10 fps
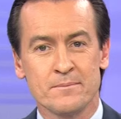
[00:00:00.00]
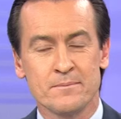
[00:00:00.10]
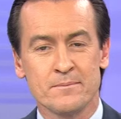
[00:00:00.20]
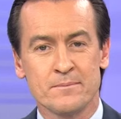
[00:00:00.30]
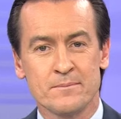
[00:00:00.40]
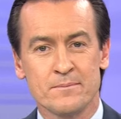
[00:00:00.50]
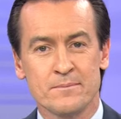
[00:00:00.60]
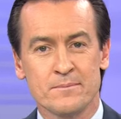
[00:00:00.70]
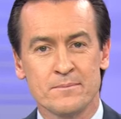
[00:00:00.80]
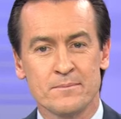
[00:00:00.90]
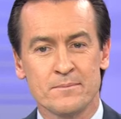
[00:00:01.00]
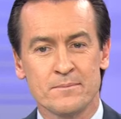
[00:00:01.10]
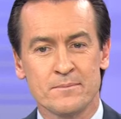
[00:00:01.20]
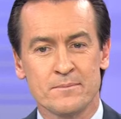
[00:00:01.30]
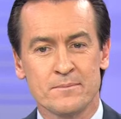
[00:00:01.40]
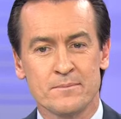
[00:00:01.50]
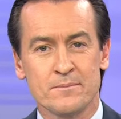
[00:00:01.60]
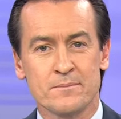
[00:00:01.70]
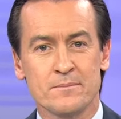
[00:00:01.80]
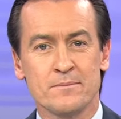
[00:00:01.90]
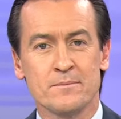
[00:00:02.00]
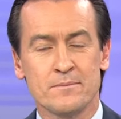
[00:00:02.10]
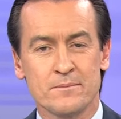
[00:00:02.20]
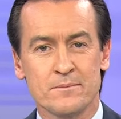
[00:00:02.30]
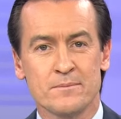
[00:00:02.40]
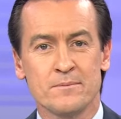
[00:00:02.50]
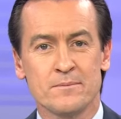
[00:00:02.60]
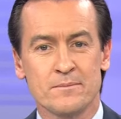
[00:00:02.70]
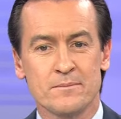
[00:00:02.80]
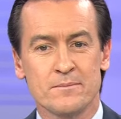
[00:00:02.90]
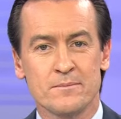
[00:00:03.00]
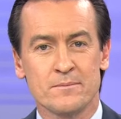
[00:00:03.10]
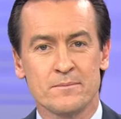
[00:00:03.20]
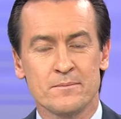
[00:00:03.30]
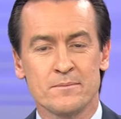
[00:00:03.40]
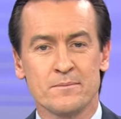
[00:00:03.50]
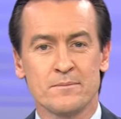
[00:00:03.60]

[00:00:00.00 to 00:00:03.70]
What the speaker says: No words are spoken by the person on screen.